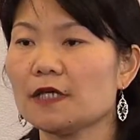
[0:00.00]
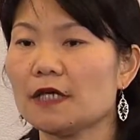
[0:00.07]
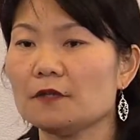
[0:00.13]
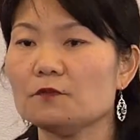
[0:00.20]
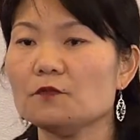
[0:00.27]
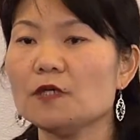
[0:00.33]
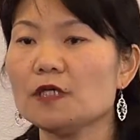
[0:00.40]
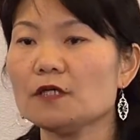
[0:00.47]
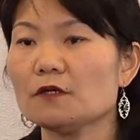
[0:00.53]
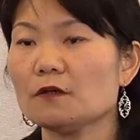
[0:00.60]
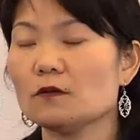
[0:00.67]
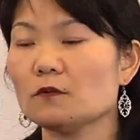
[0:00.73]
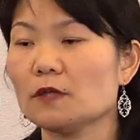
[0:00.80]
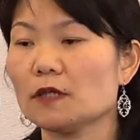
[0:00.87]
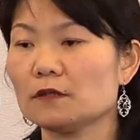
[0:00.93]
and we
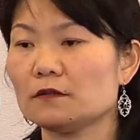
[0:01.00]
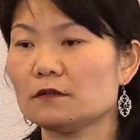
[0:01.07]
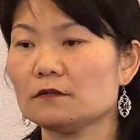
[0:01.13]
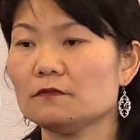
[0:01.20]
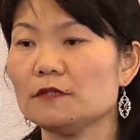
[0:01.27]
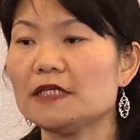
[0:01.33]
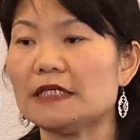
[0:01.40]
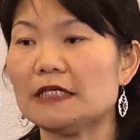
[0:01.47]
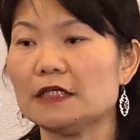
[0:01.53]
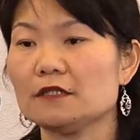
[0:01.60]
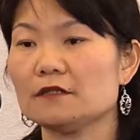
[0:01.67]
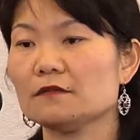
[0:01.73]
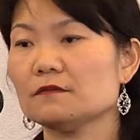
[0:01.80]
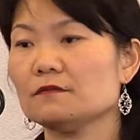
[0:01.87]
know what we need,